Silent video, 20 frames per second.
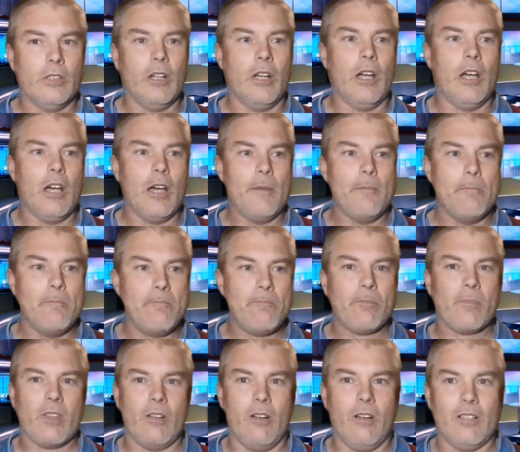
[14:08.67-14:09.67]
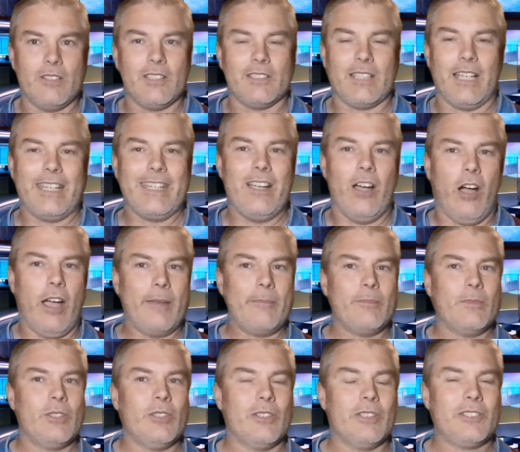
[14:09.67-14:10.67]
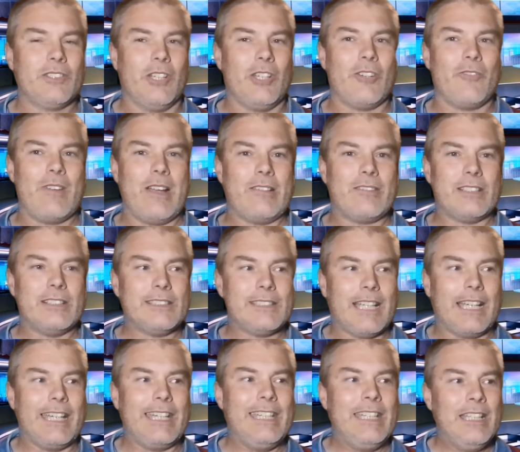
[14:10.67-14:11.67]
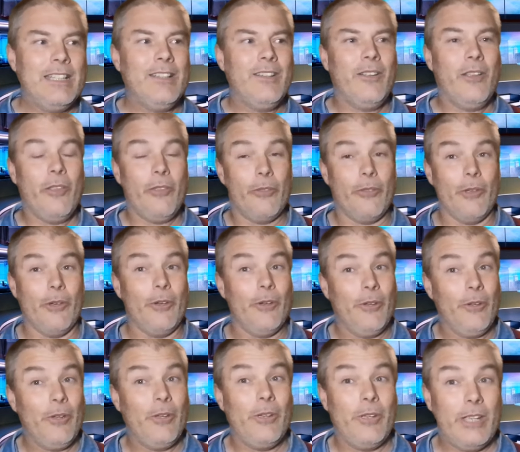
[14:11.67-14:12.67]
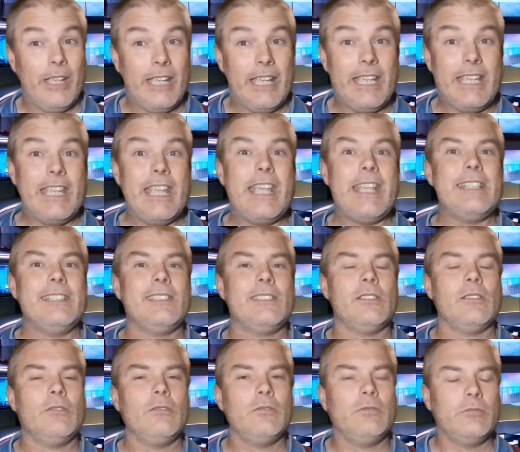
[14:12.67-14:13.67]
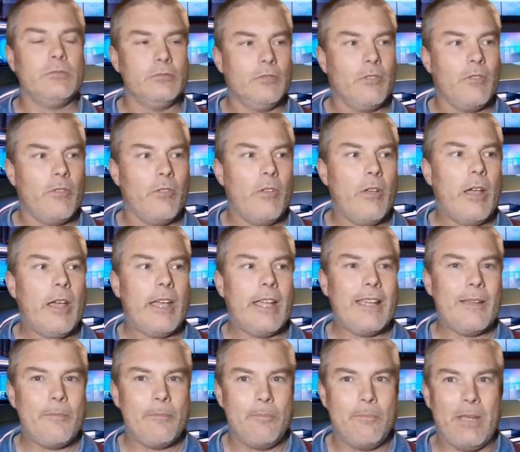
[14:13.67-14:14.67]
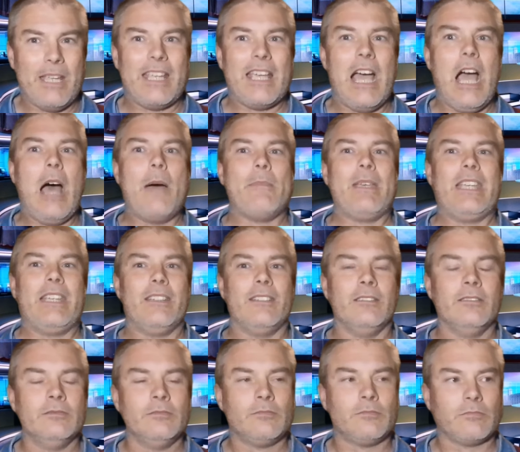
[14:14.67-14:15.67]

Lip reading: As I say, I'm going to turn around and say that he has become